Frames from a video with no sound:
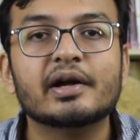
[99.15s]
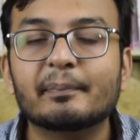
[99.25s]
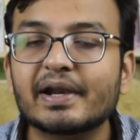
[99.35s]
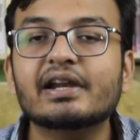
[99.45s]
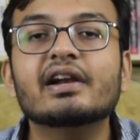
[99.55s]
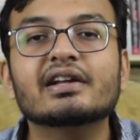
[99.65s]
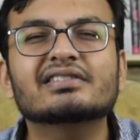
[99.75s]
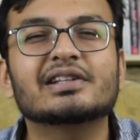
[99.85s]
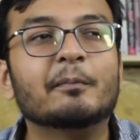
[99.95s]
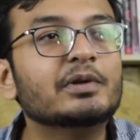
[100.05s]
Pre-reading is
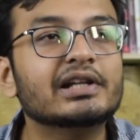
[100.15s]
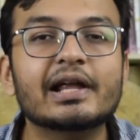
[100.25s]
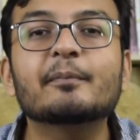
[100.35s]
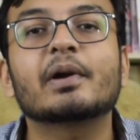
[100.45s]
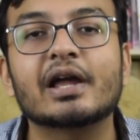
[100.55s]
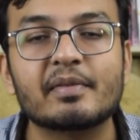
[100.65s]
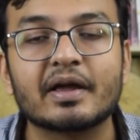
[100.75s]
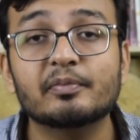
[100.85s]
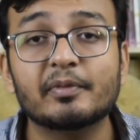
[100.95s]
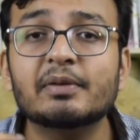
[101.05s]
something like
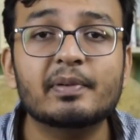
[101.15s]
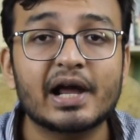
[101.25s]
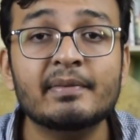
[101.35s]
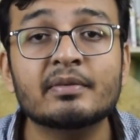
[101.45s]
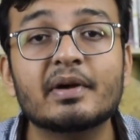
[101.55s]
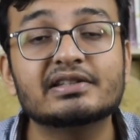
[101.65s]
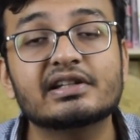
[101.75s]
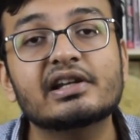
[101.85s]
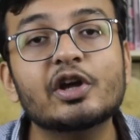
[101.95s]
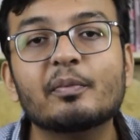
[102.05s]
priming. In priming,
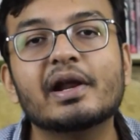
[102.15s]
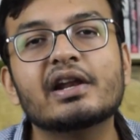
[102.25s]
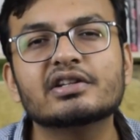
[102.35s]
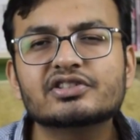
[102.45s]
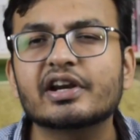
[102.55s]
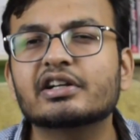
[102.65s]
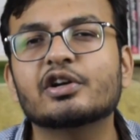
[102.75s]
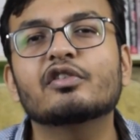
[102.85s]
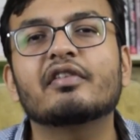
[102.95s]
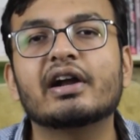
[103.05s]
basically your brain is tricked
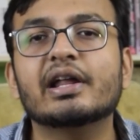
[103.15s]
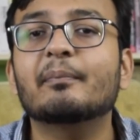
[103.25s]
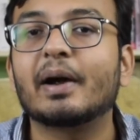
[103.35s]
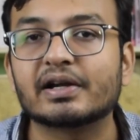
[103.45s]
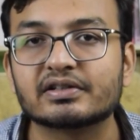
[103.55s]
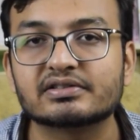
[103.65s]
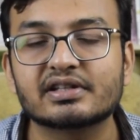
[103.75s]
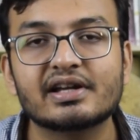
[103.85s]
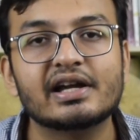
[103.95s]
into finding patterns.